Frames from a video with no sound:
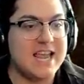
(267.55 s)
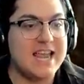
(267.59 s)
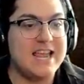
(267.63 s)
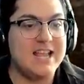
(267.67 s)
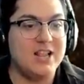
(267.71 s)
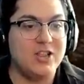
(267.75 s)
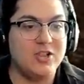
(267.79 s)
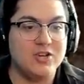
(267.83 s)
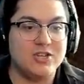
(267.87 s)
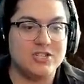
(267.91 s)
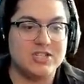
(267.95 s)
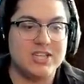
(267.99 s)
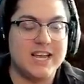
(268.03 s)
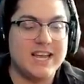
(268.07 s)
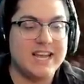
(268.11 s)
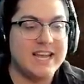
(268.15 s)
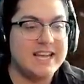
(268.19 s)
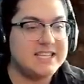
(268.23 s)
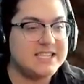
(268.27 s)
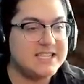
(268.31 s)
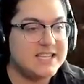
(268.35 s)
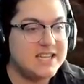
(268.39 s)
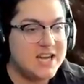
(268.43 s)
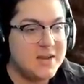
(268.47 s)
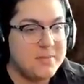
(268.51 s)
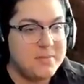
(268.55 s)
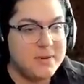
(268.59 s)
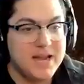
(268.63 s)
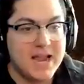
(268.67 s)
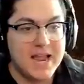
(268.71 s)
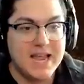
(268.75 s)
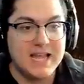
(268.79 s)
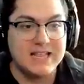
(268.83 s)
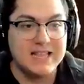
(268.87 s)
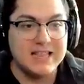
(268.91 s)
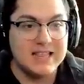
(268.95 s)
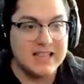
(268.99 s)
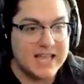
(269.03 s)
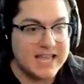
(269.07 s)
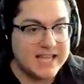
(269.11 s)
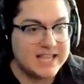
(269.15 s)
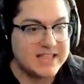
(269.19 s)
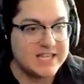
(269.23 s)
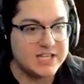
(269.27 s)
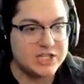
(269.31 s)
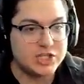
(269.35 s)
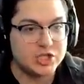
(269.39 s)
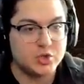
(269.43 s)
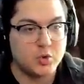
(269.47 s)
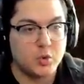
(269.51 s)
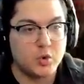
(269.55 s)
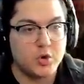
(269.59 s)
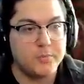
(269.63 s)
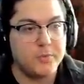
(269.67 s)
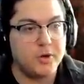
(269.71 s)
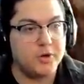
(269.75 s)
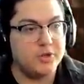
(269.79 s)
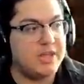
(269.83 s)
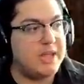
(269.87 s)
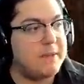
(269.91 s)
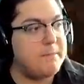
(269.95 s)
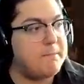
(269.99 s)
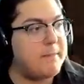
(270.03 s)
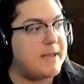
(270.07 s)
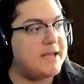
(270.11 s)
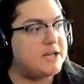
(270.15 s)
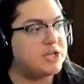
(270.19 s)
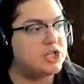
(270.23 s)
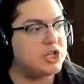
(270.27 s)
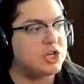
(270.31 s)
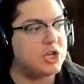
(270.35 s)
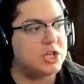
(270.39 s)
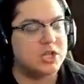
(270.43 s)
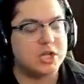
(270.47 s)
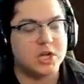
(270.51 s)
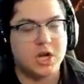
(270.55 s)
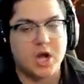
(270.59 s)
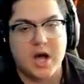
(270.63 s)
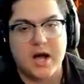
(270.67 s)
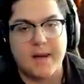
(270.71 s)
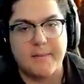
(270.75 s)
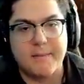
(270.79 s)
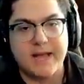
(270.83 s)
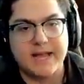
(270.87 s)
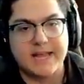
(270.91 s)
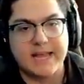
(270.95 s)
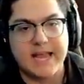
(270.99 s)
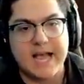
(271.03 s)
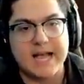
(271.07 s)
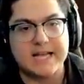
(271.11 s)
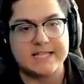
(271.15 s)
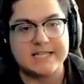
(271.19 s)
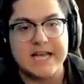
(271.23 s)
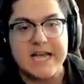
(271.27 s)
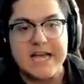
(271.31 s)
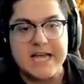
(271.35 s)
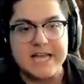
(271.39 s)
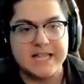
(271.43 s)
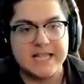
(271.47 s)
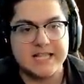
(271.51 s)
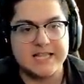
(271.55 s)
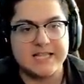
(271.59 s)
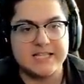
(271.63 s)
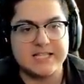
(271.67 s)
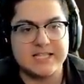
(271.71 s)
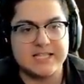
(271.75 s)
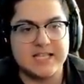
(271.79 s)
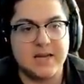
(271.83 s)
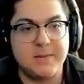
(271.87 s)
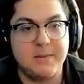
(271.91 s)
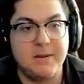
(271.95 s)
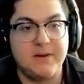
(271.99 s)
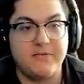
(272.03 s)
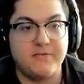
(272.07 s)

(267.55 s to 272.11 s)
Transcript: it looks like it's going to be a lengthy story mode. They mentioned on the Kombat Kast that this is going to be